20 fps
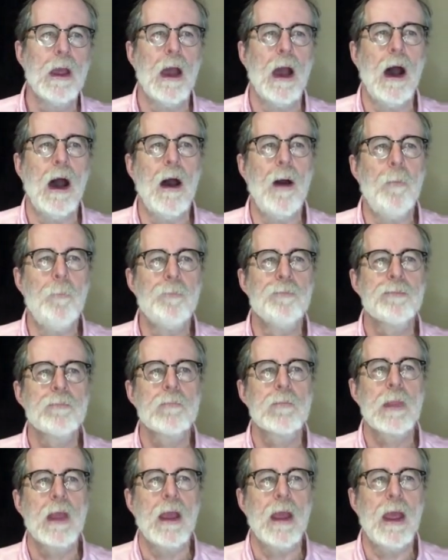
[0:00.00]

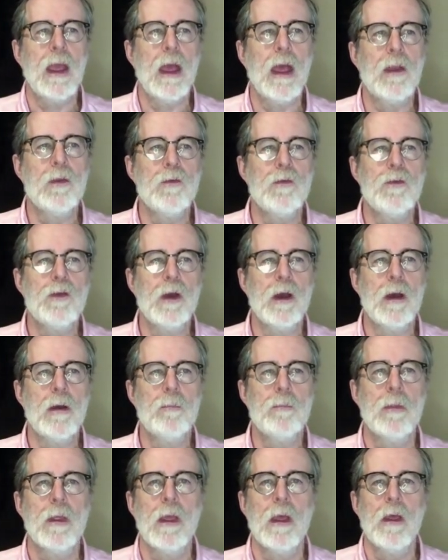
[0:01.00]

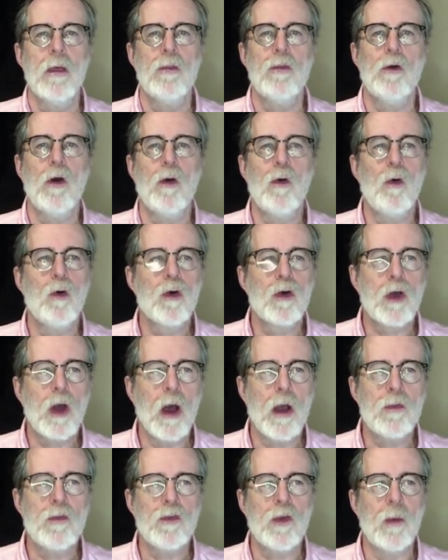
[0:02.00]
The whole
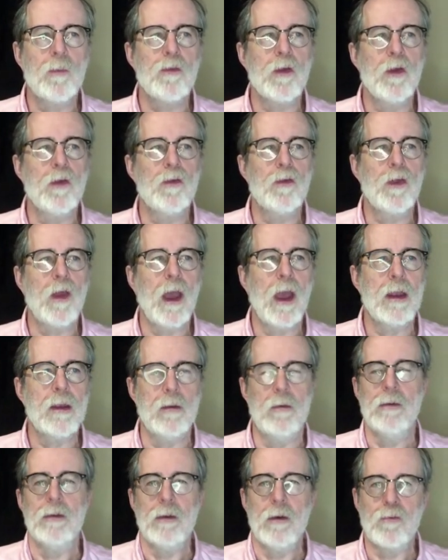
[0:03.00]
concept is that,
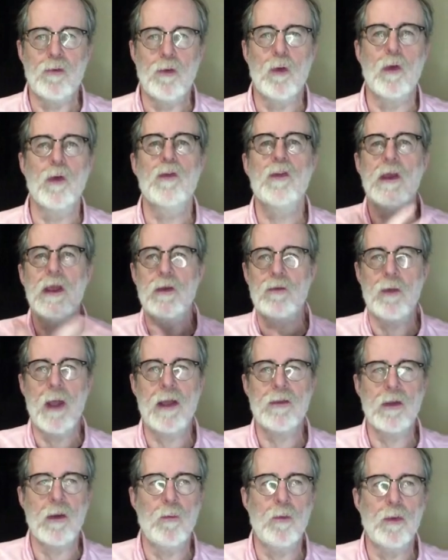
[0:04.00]
of course,
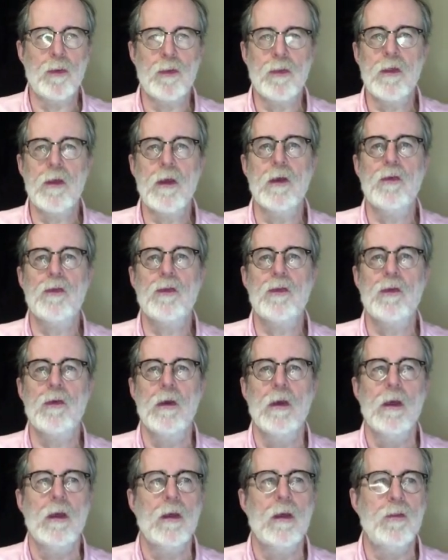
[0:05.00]
interacting with this
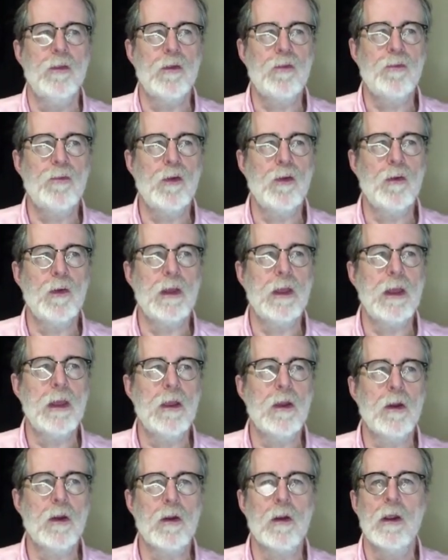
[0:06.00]
view
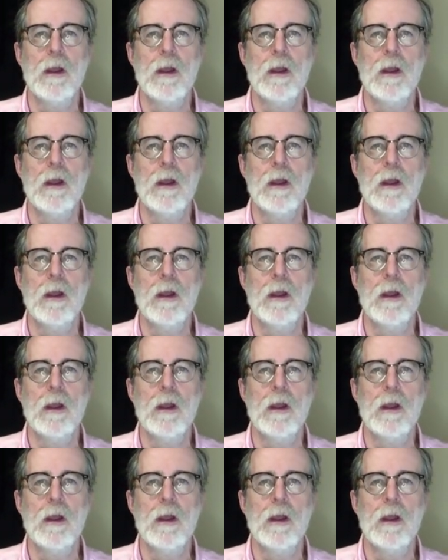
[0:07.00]
here